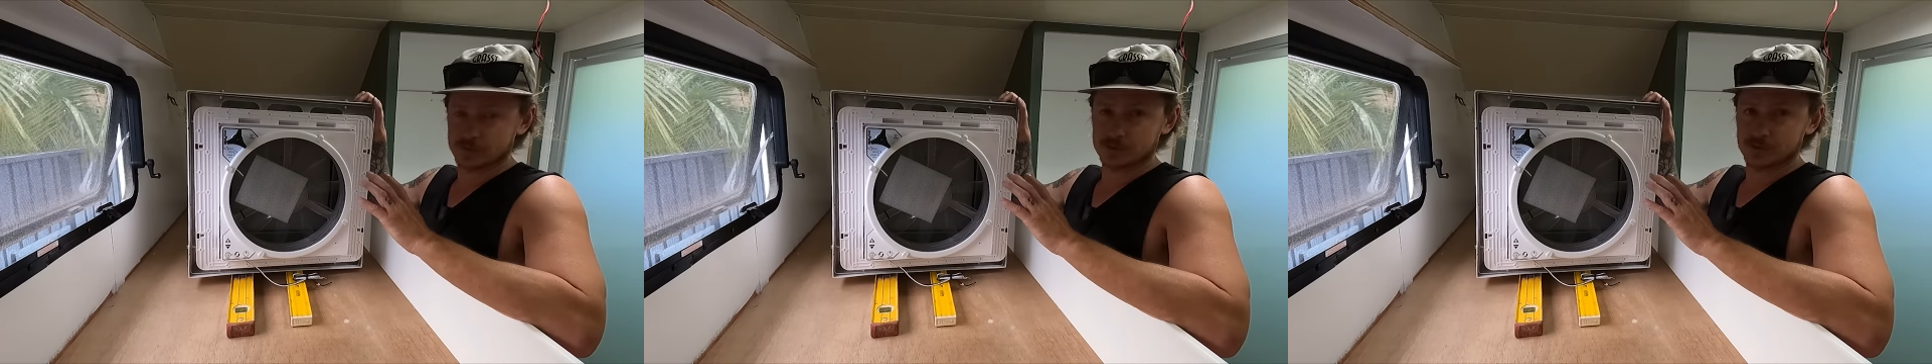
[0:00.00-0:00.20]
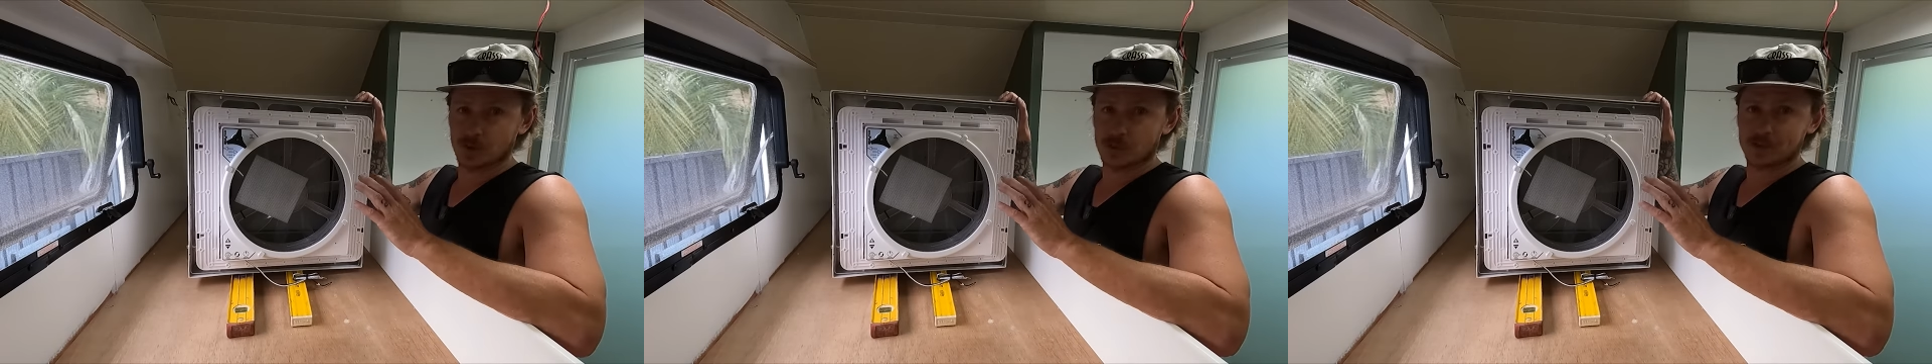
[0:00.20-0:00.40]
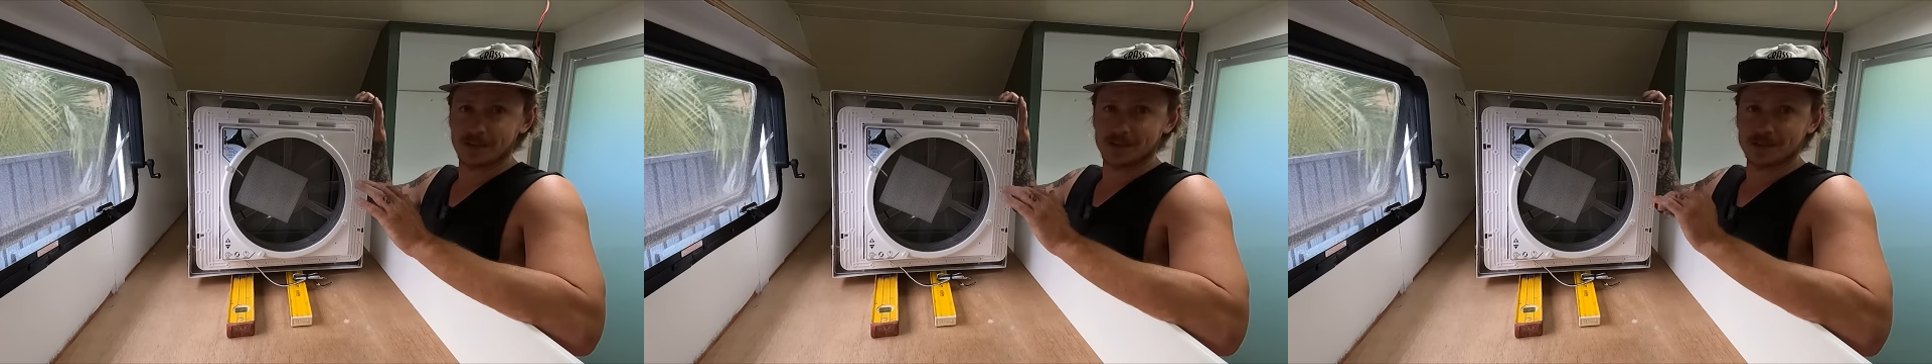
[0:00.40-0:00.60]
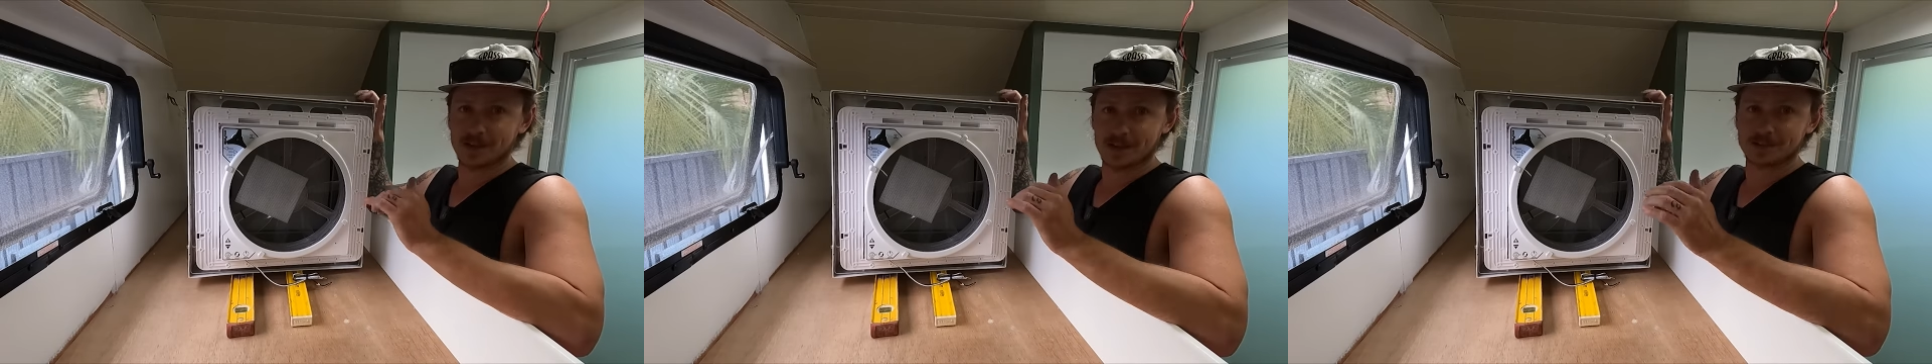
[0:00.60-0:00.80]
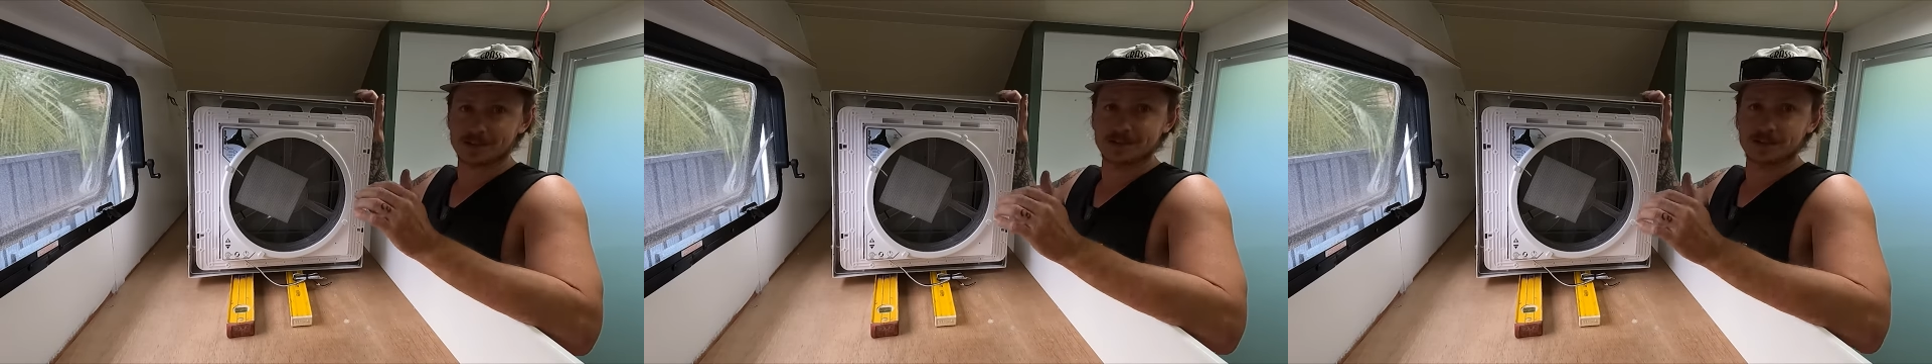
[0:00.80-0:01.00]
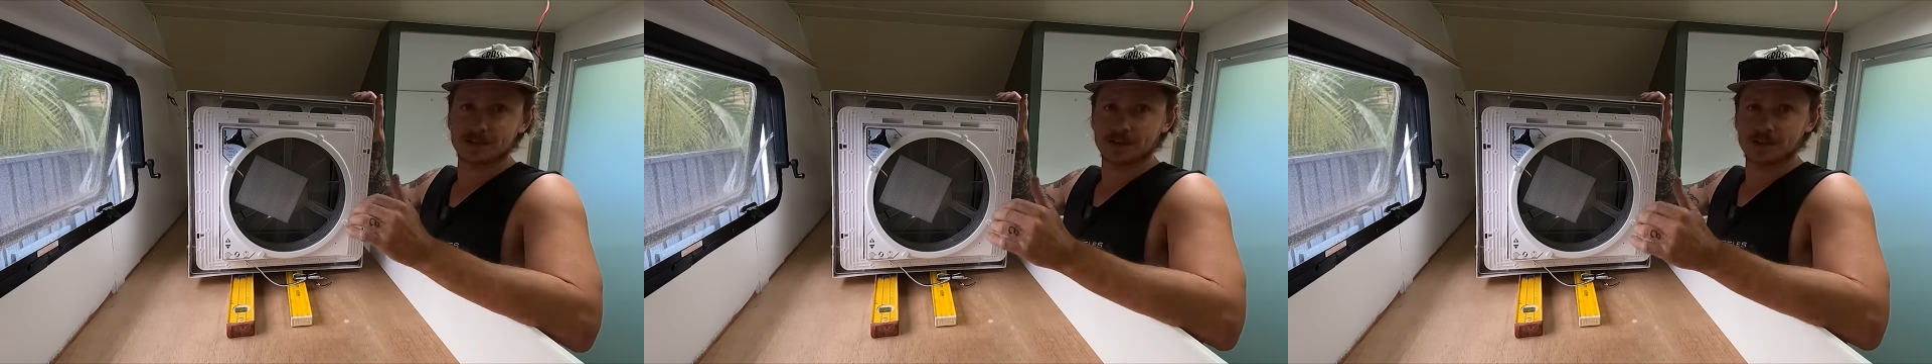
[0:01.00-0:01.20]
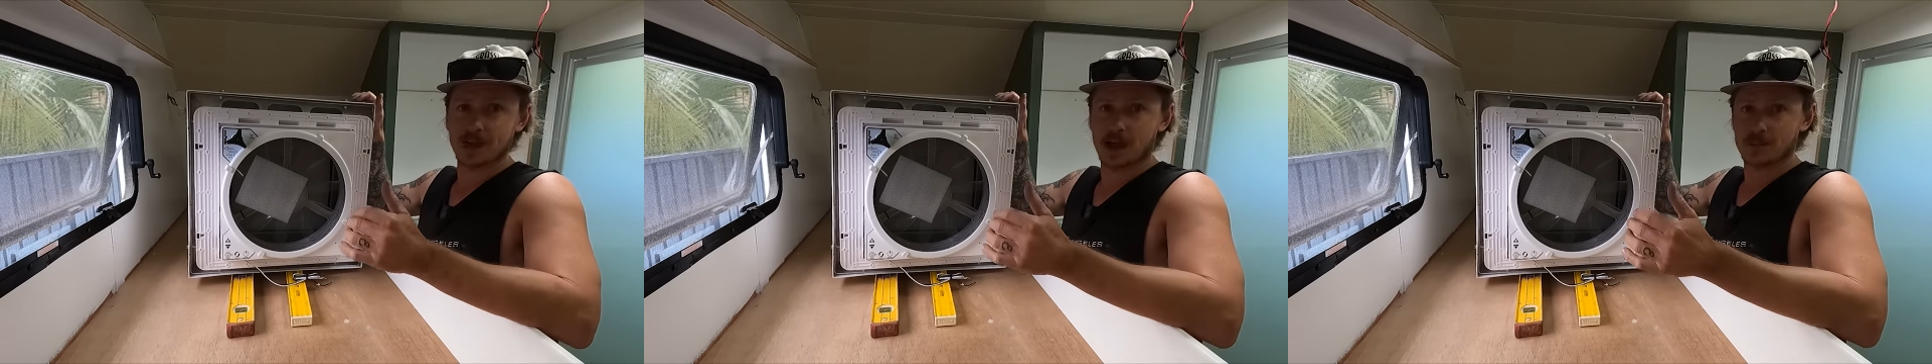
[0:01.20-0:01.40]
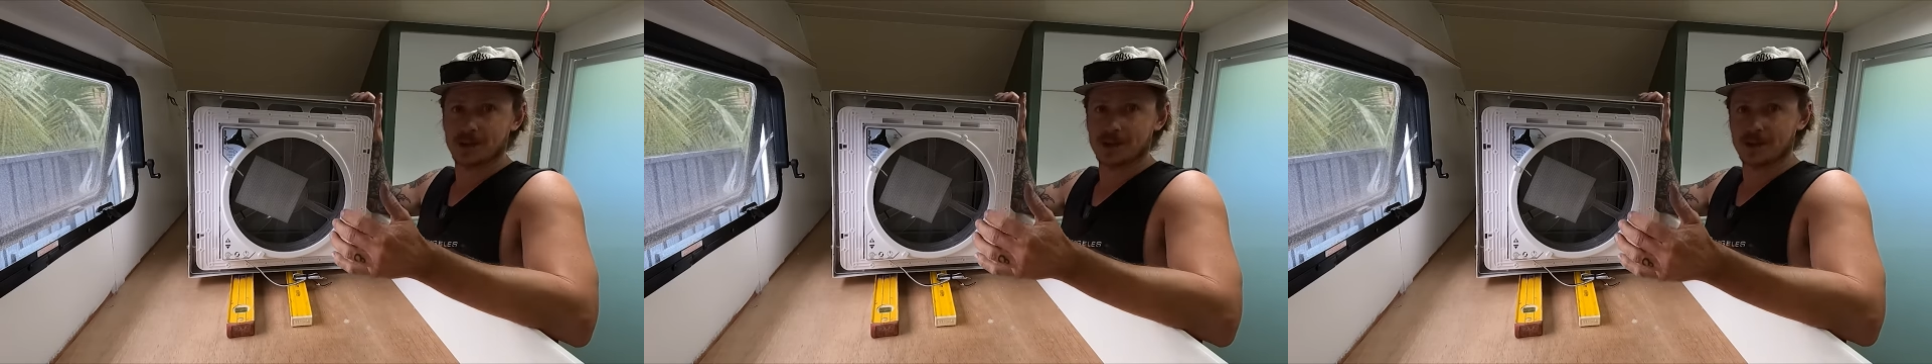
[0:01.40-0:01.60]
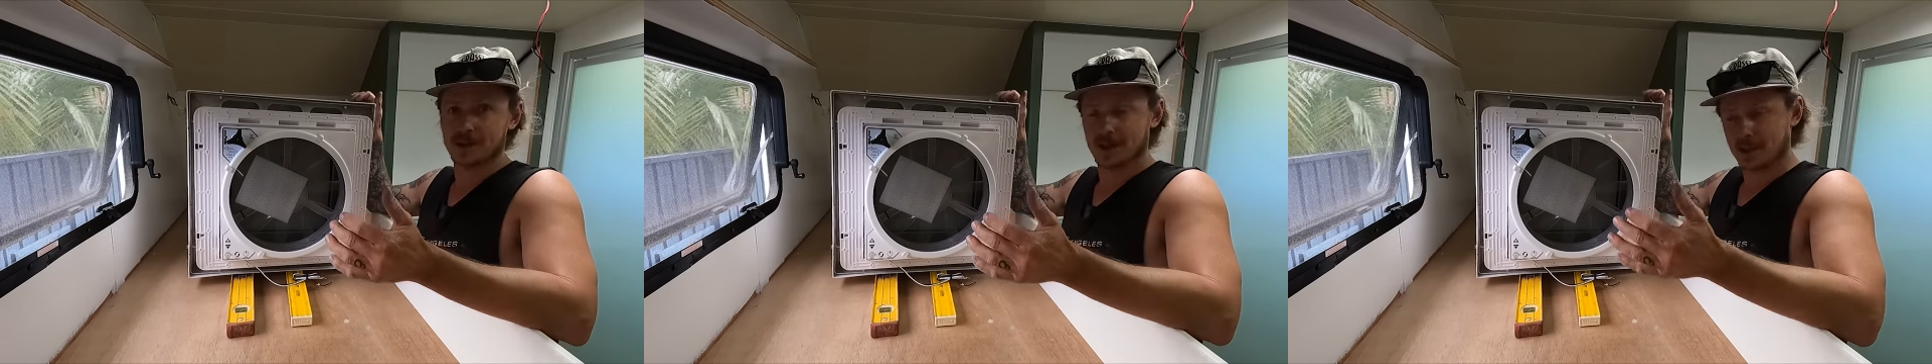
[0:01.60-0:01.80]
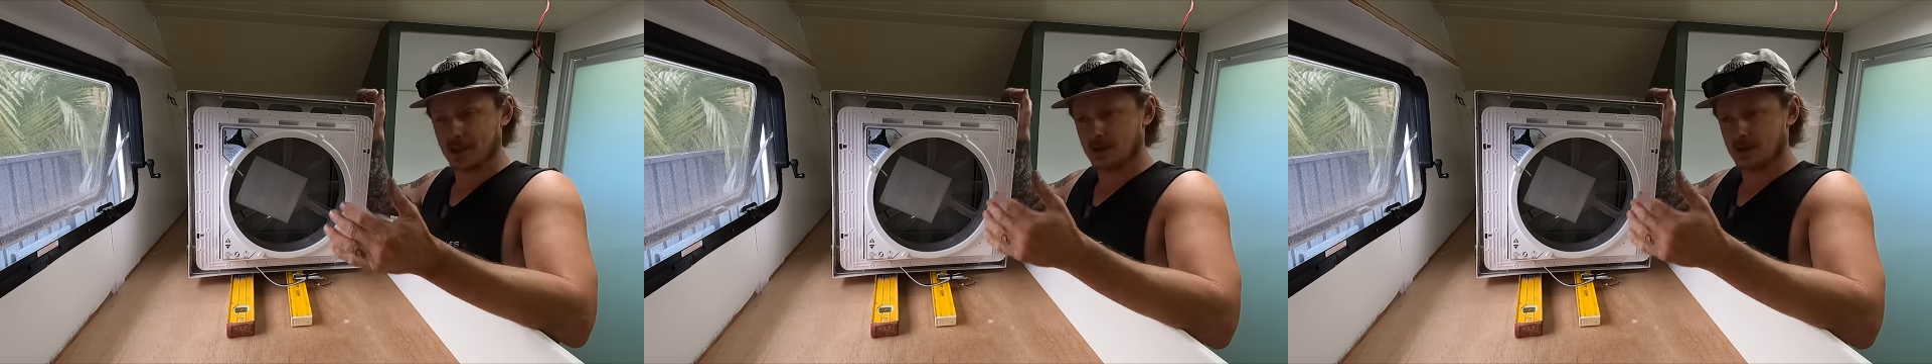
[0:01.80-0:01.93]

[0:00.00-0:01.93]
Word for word: stop the dust coming